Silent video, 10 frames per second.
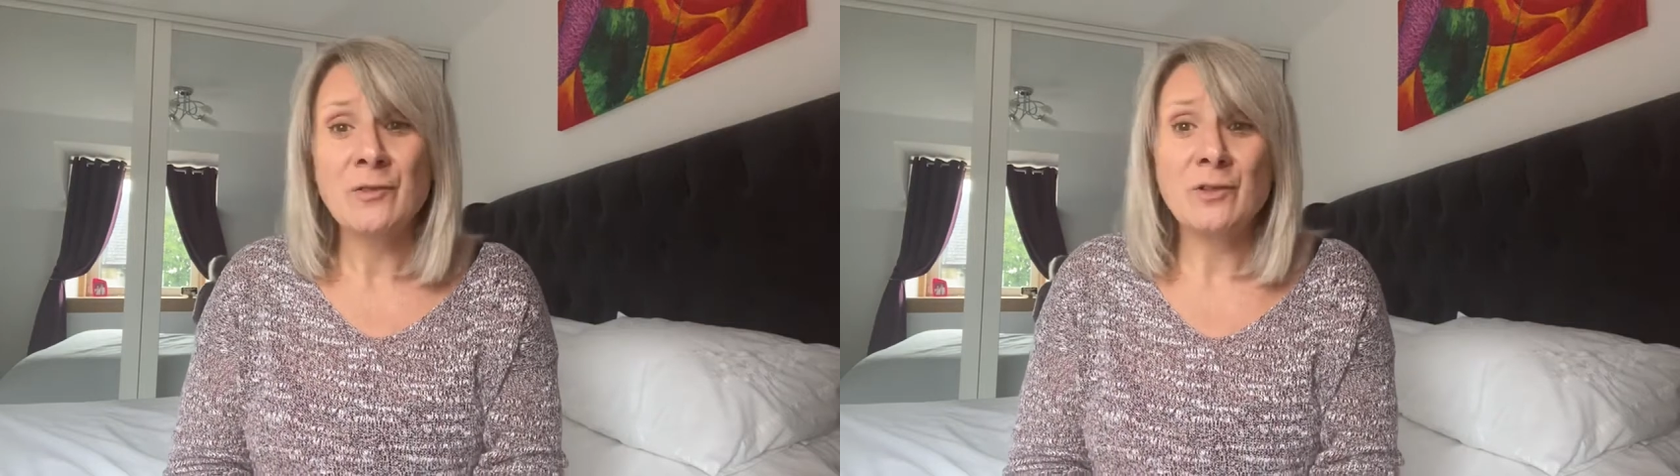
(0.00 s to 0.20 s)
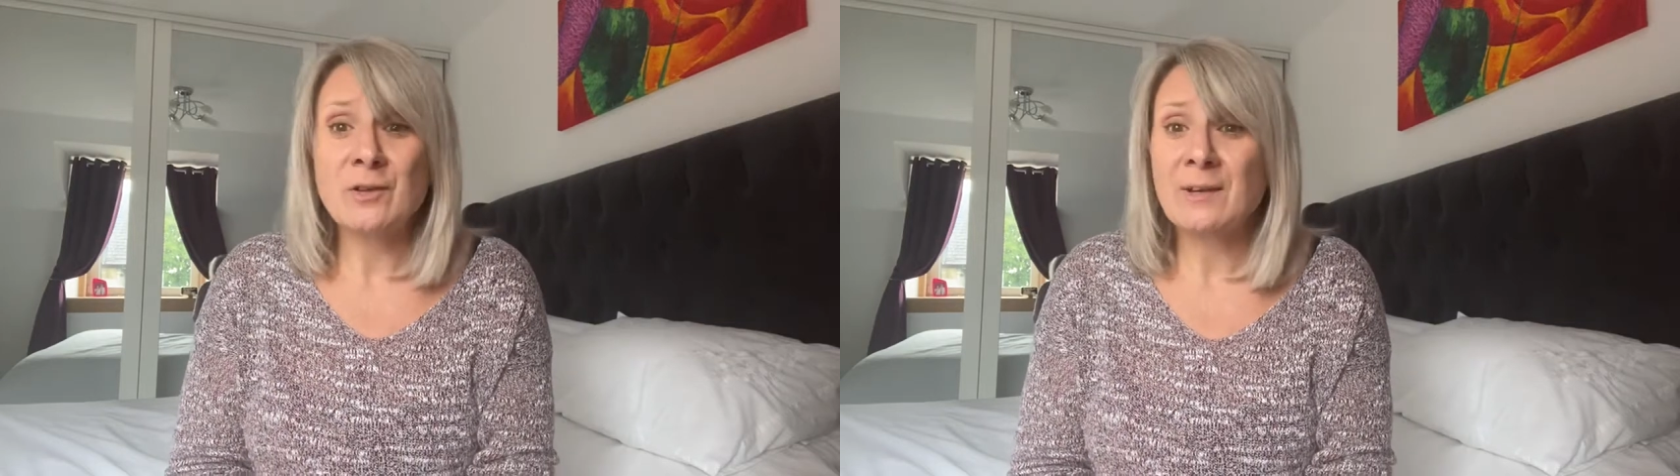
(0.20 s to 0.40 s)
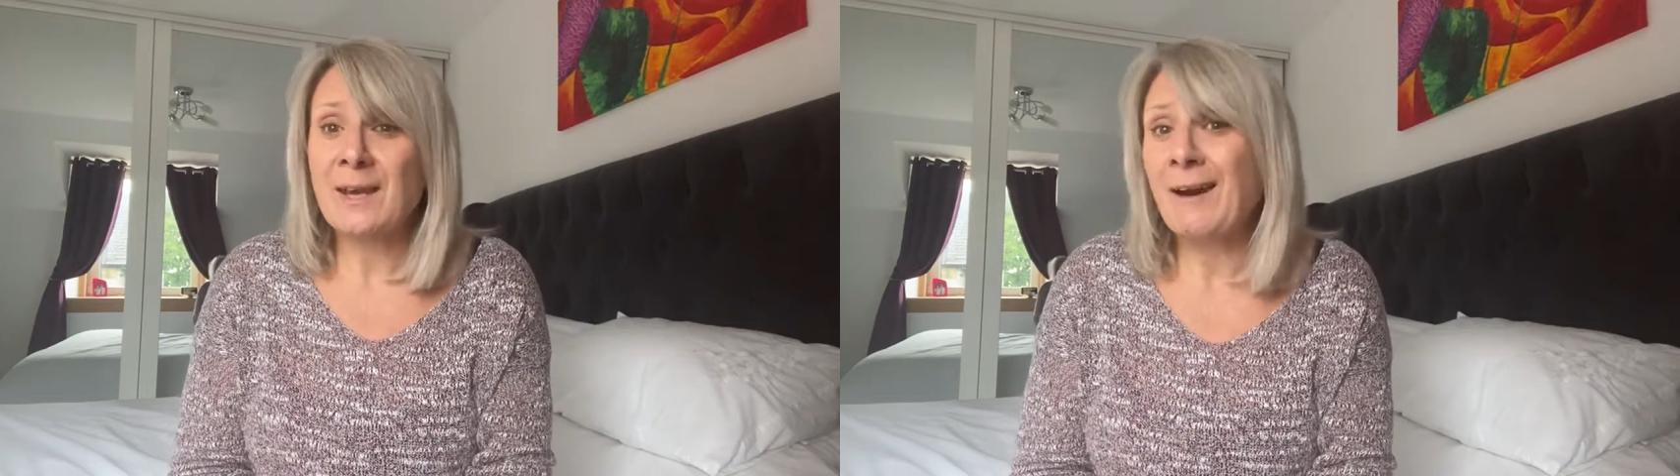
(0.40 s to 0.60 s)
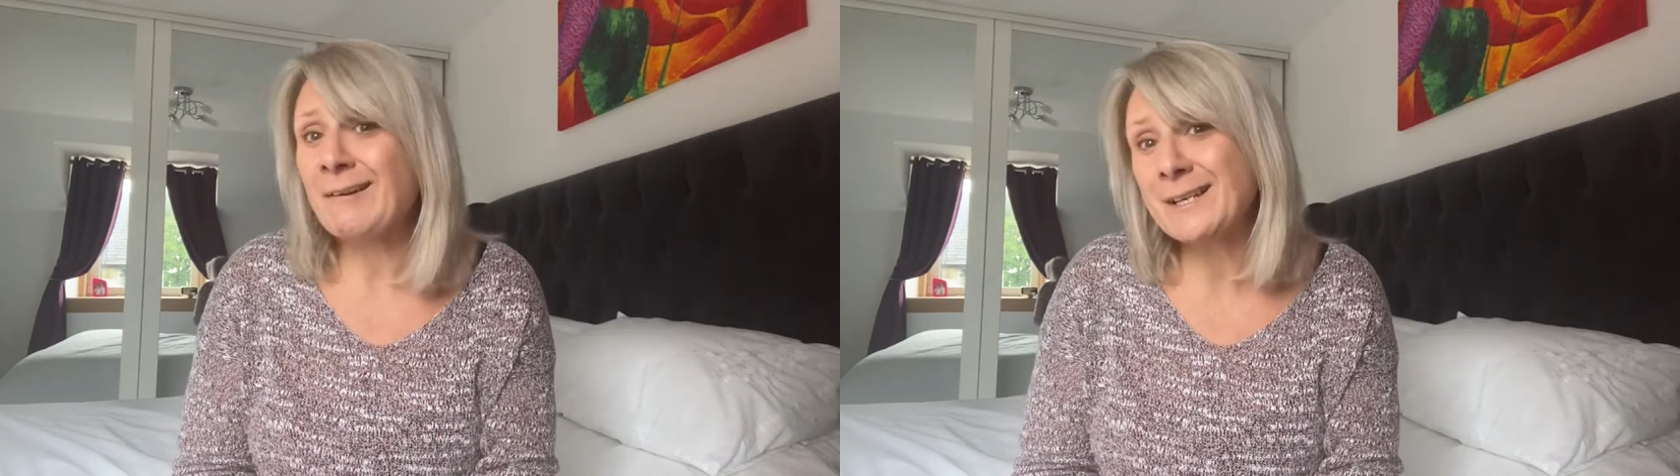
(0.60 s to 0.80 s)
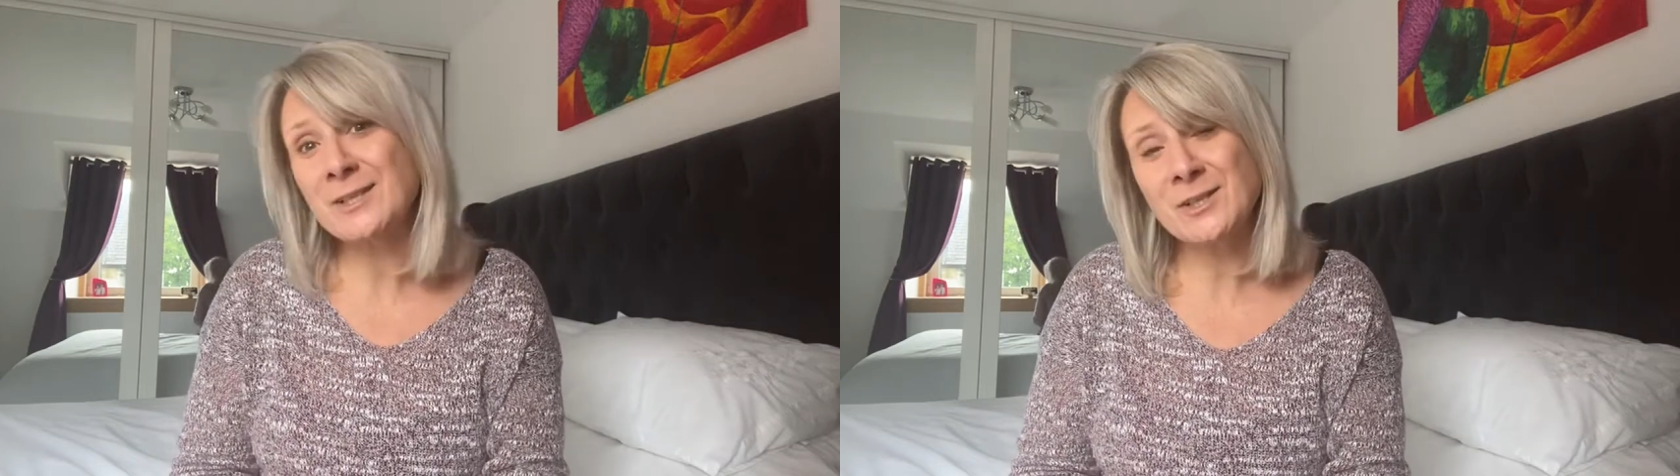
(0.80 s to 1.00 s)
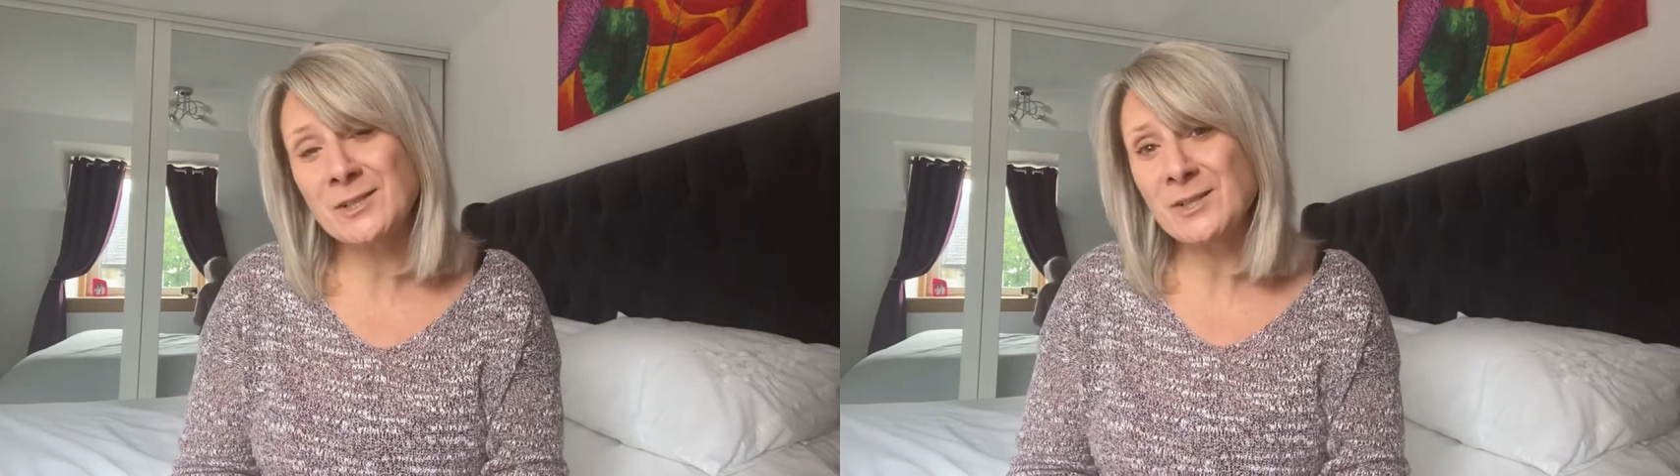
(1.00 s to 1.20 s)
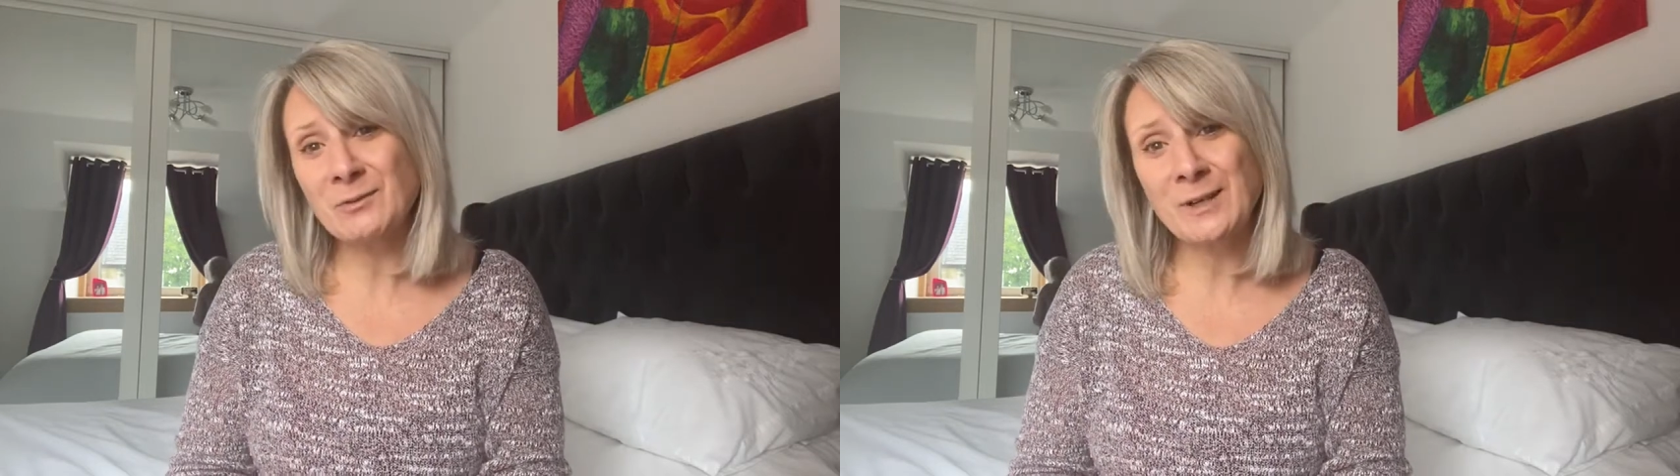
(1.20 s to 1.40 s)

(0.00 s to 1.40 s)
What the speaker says: The characters are